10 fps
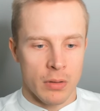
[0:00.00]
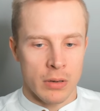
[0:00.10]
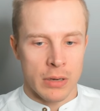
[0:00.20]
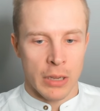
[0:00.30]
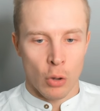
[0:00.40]

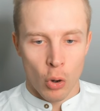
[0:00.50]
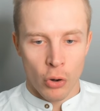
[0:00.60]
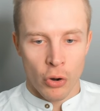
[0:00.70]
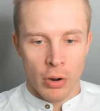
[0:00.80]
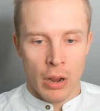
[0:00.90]
like
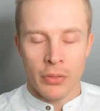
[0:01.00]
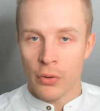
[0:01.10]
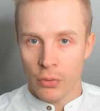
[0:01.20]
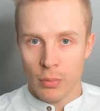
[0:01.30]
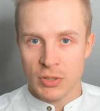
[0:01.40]
longer
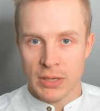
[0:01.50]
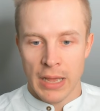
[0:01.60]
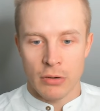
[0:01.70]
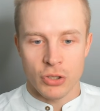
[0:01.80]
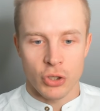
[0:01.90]
under 30%
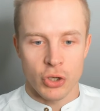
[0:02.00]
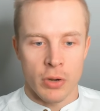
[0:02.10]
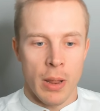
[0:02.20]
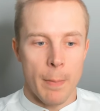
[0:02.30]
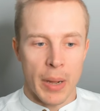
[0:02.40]
calorie
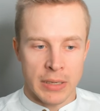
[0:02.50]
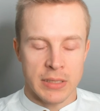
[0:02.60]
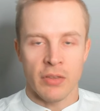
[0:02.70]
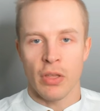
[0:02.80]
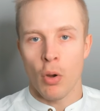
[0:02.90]
restriction, but
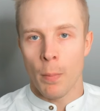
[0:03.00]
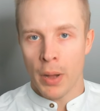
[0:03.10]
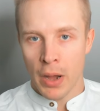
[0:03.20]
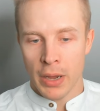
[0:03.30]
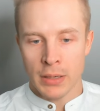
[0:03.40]
if they
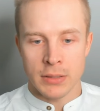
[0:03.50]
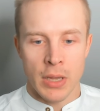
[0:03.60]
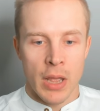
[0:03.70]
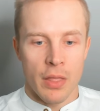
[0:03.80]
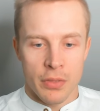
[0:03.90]
combined
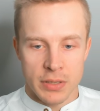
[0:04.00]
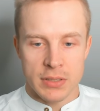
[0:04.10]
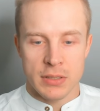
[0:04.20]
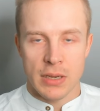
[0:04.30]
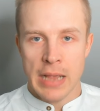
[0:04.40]

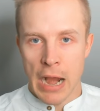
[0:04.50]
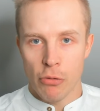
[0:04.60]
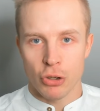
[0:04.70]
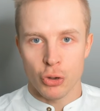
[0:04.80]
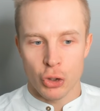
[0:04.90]
this
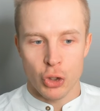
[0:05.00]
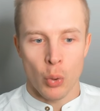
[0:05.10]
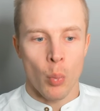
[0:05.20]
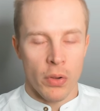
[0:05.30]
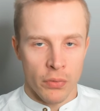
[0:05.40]
calorie
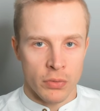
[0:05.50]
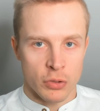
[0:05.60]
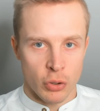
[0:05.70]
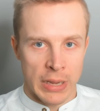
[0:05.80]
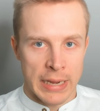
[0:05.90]
restriction with the
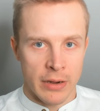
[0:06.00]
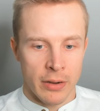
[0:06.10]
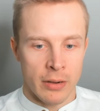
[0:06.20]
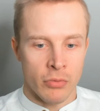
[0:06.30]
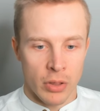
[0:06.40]

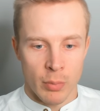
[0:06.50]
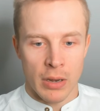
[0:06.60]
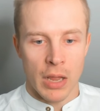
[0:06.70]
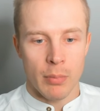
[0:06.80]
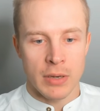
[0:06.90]
circadian rhythm
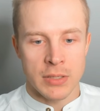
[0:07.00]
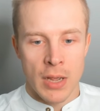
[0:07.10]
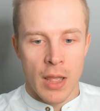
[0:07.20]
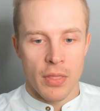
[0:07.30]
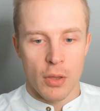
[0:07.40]
alignment,
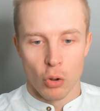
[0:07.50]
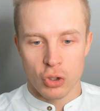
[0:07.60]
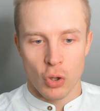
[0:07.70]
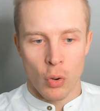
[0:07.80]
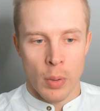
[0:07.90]
they
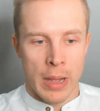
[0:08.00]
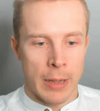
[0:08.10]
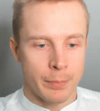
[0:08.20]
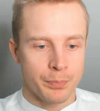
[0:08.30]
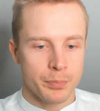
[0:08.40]
also